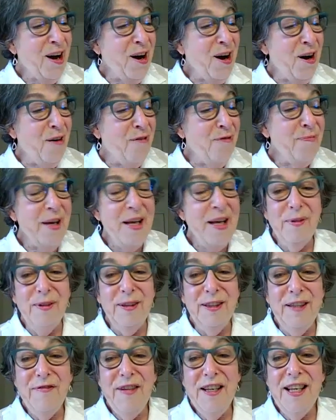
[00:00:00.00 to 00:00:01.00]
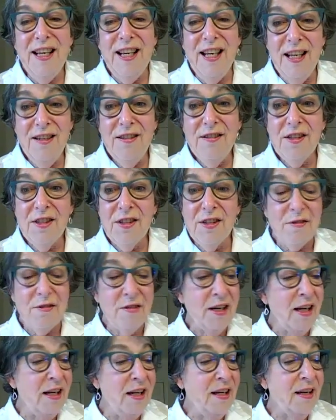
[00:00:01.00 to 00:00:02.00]
of people living in
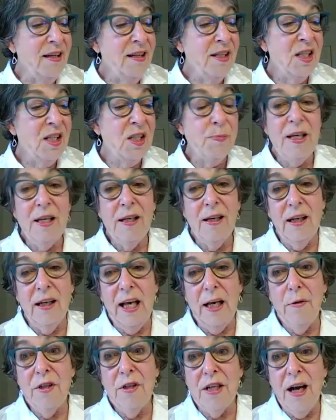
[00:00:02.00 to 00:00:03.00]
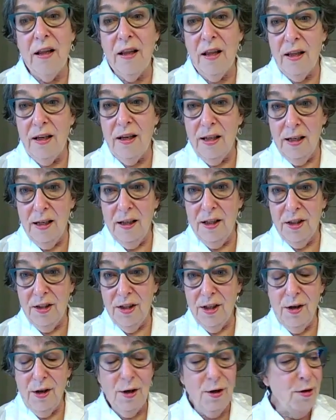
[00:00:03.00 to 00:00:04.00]
Australia speak a language other than English
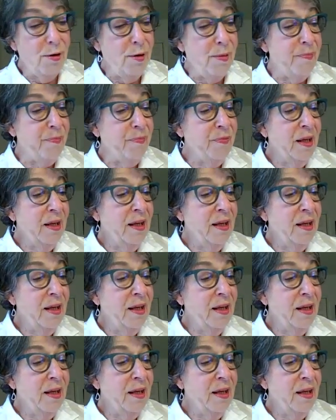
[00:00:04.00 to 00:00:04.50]
at home?